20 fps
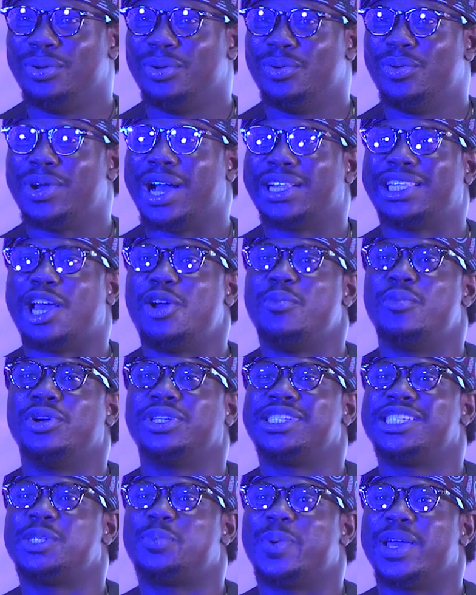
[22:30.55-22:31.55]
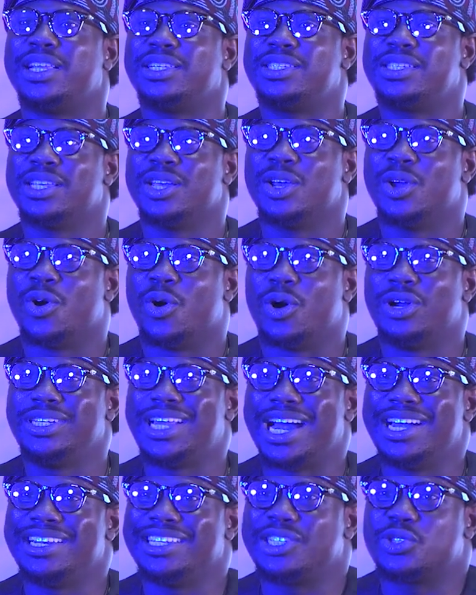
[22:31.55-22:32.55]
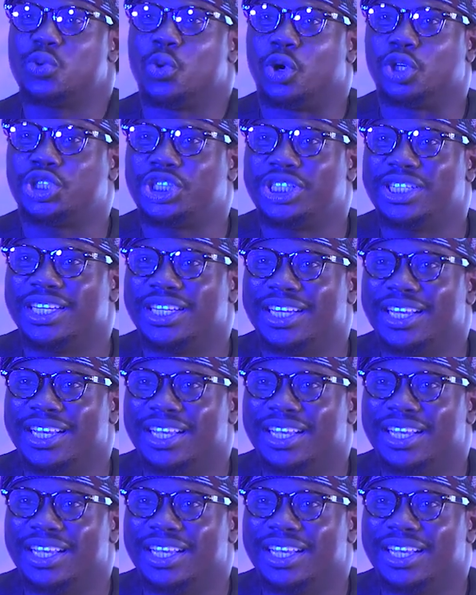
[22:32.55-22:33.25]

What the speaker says: look at how much he spent on that wristwatch.